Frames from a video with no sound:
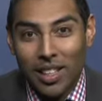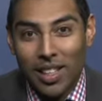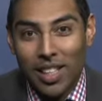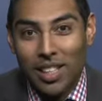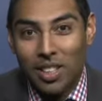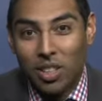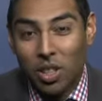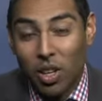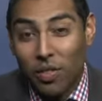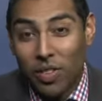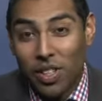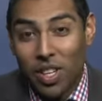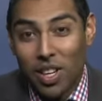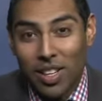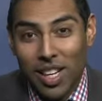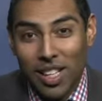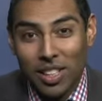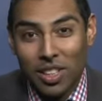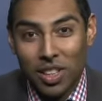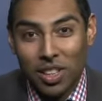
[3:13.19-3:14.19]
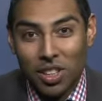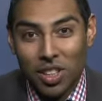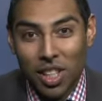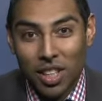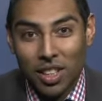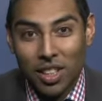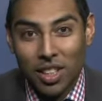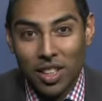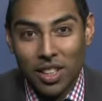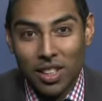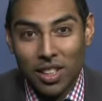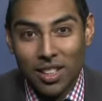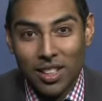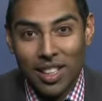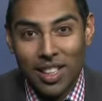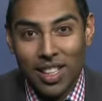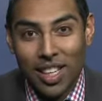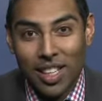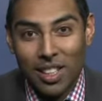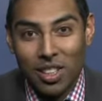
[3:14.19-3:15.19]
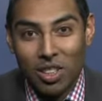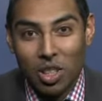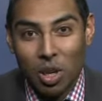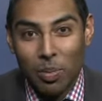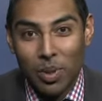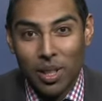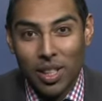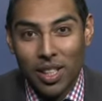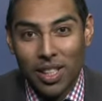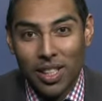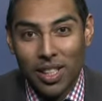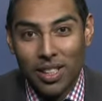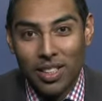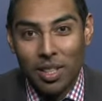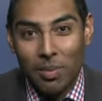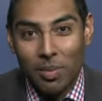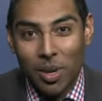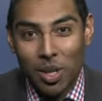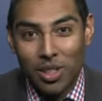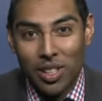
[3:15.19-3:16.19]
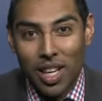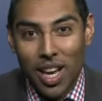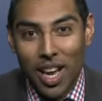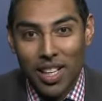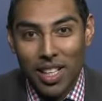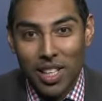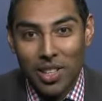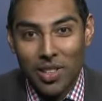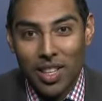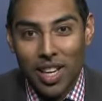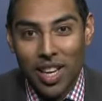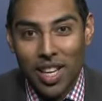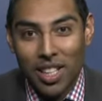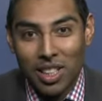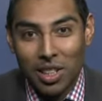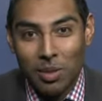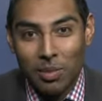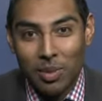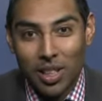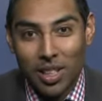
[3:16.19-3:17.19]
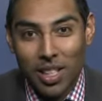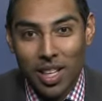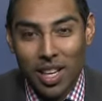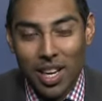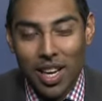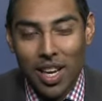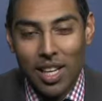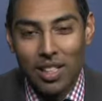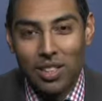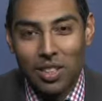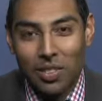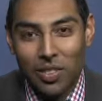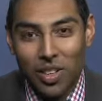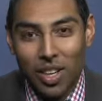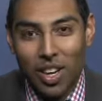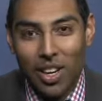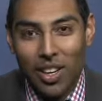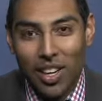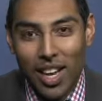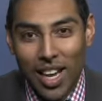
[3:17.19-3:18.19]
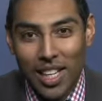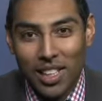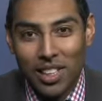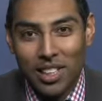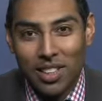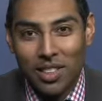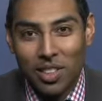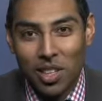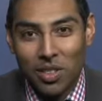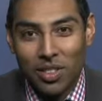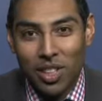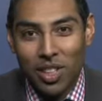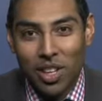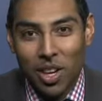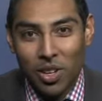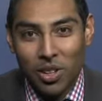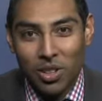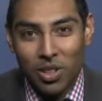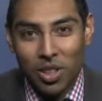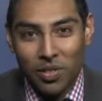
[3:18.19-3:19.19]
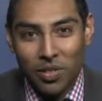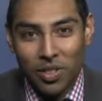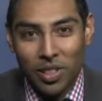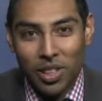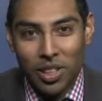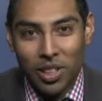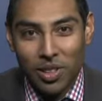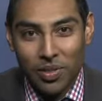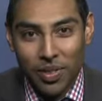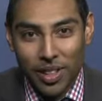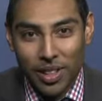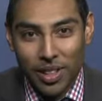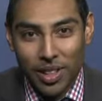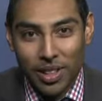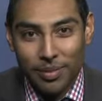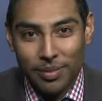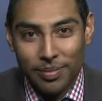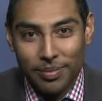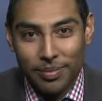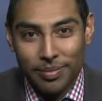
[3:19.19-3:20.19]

The esophagogastric junction, seen endoscopically, is the most accurate estimate as to the location of the lower esophageal sphincter.